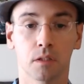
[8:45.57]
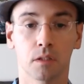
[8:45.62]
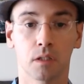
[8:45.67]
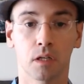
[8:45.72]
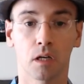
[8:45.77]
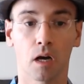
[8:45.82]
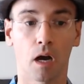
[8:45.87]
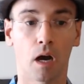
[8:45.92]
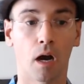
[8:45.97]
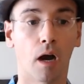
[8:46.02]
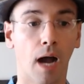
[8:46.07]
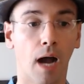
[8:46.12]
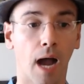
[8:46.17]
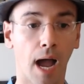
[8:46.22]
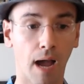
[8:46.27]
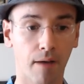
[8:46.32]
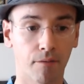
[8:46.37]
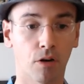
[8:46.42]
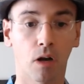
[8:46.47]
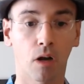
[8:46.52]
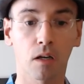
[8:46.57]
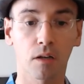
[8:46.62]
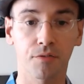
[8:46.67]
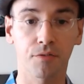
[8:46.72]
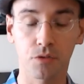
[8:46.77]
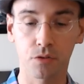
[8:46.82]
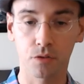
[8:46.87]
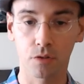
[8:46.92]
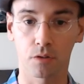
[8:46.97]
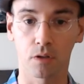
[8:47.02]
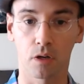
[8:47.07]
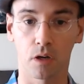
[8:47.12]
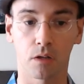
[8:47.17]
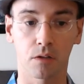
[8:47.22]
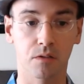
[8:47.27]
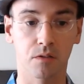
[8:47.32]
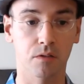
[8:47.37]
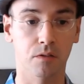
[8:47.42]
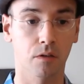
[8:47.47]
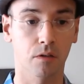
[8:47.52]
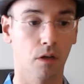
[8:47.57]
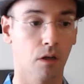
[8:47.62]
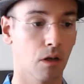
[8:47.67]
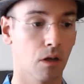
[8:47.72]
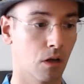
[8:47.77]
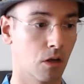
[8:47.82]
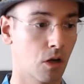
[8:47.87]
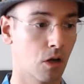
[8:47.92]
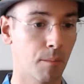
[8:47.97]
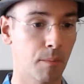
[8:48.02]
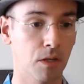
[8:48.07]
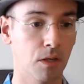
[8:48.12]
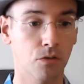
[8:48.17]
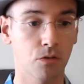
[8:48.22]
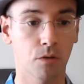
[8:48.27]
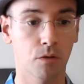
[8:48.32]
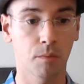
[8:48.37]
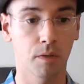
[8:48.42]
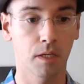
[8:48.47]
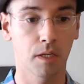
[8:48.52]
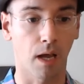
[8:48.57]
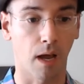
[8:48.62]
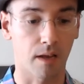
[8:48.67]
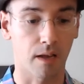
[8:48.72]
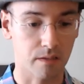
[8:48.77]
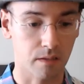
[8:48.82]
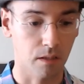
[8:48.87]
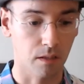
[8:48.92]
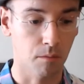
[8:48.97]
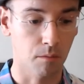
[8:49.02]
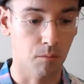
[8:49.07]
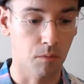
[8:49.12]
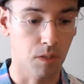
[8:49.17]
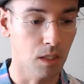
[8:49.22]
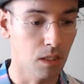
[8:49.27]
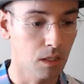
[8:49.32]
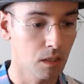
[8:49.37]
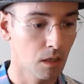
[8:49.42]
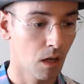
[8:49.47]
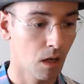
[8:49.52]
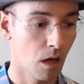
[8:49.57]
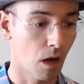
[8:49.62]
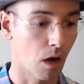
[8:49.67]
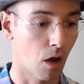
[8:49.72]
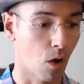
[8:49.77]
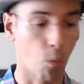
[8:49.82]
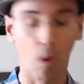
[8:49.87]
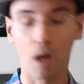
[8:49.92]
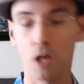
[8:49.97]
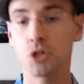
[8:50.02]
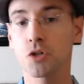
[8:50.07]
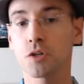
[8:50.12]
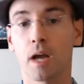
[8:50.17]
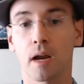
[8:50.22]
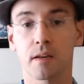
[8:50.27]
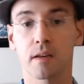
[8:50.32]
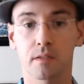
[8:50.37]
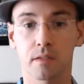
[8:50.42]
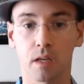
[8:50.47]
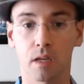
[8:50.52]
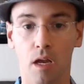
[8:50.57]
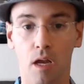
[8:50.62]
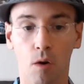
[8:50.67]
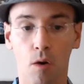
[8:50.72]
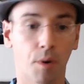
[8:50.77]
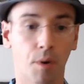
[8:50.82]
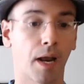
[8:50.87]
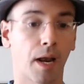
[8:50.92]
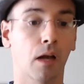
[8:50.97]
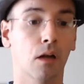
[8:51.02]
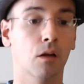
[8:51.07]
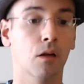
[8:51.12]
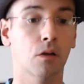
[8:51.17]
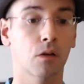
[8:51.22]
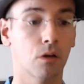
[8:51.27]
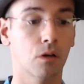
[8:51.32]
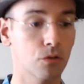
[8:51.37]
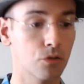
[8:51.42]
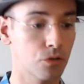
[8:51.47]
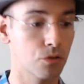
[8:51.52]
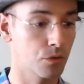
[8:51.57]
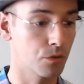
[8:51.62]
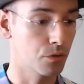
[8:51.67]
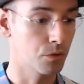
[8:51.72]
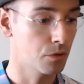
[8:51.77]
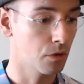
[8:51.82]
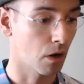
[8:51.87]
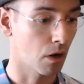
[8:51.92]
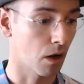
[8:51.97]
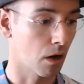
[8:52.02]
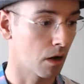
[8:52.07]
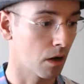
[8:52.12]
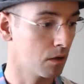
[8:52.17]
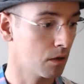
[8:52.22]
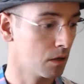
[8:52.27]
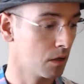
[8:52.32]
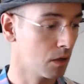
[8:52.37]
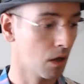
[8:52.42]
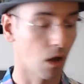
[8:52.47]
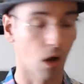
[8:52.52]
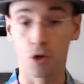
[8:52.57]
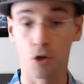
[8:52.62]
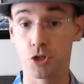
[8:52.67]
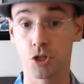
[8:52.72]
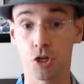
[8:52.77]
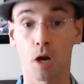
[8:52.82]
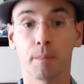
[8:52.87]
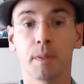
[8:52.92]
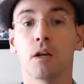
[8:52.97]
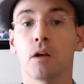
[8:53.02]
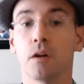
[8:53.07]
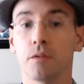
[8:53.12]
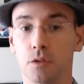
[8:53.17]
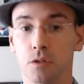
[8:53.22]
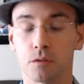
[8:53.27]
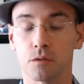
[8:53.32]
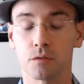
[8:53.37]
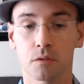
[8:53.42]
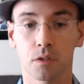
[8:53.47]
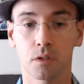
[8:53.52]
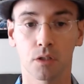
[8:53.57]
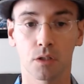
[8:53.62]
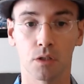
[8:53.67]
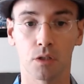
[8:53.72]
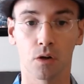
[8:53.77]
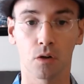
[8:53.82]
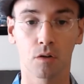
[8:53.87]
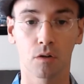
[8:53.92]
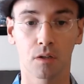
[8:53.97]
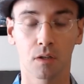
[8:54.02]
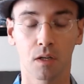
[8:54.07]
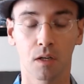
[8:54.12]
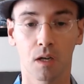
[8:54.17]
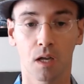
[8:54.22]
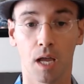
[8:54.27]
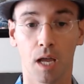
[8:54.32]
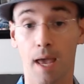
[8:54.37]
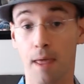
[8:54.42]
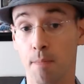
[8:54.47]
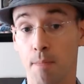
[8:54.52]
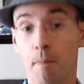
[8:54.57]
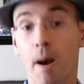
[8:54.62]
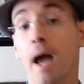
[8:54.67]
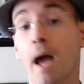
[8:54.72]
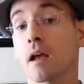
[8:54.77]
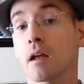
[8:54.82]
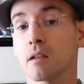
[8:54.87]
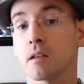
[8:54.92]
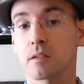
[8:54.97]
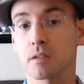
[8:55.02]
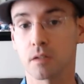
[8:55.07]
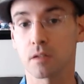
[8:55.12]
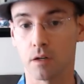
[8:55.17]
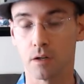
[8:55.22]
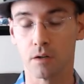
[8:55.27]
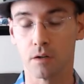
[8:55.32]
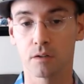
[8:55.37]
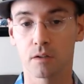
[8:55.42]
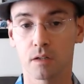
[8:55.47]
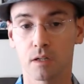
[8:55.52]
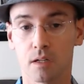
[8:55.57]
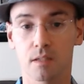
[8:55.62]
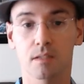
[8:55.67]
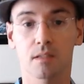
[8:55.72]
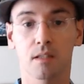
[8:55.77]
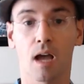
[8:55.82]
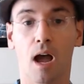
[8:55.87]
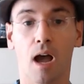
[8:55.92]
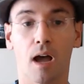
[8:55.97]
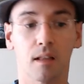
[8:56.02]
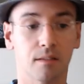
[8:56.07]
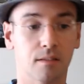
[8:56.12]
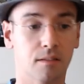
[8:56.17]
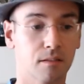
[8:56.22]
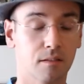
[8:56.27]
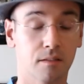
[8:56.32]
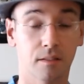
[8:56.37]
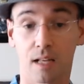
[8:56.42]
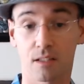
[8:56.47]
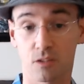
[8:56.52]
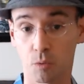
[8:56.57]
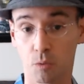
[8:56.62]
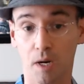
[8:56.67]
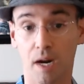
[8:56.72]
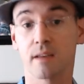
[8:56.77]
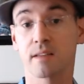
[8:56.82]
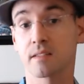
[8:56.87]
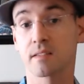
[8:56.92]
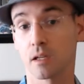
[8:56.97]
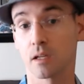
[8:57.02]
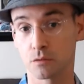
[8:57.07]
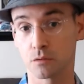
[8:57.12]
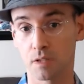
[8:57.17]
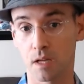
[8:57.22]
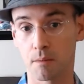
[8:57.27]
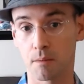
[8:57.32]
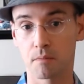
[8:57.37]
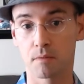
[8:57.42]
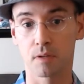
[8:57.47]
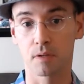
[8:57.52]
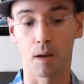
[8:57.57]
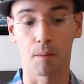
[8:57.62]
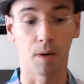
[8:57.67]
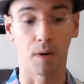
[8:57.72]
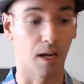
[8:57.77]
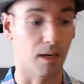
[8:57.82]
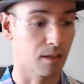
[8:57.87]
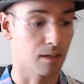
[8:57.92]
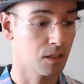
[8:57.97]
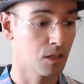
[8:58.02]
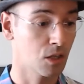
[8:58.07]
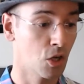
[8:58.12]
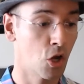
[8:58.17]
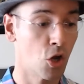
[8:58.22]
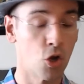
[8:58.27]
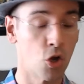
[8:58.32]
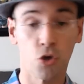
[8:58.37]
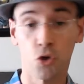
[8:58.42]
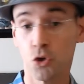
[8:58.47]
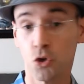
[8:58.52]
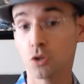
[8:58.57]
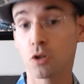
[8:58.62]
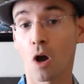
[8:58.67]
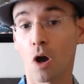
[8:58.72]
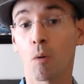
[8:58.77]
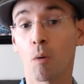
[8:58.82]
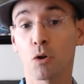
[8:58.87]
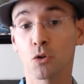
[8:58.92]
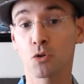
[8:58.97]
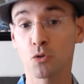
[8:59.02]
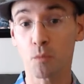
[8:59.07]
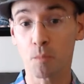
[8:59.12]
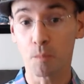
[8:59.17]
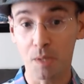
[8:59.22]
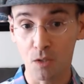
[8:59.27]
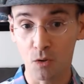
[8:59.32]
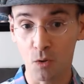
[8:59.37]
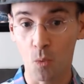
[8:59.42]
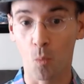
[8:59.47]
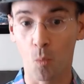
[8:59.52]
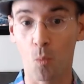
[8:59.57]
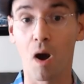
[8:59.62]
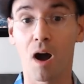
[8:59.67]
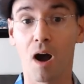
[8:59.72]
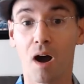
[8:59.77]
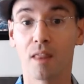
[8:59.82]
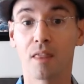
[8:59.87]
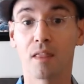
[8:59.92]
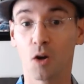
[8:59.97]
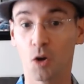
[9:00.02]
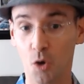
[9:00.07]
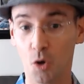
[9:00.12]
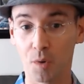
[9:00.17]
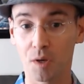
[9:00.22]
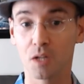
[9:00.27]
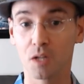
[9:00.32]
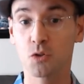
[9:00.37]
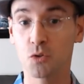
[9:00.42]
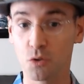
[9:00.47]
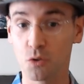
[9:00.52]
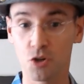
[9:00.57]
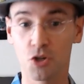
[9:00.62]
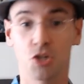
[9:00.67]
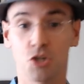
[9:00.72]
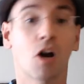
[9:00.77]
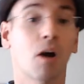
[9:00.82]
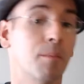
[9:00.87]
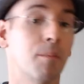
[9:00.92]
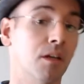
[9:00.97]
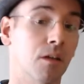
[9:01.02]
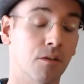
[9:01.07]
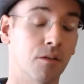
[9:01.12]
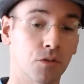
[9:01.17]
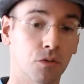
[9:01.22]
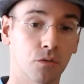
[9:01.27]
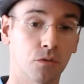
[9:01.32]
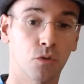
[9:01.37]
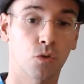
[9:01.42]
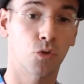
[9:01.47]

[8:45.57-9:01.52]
I have a lot of students coming to me asking me, what should I say when I go to a job interview, you know? And my answer is that's what I say to them. I'm like, you don't want to be the one going to a job interview.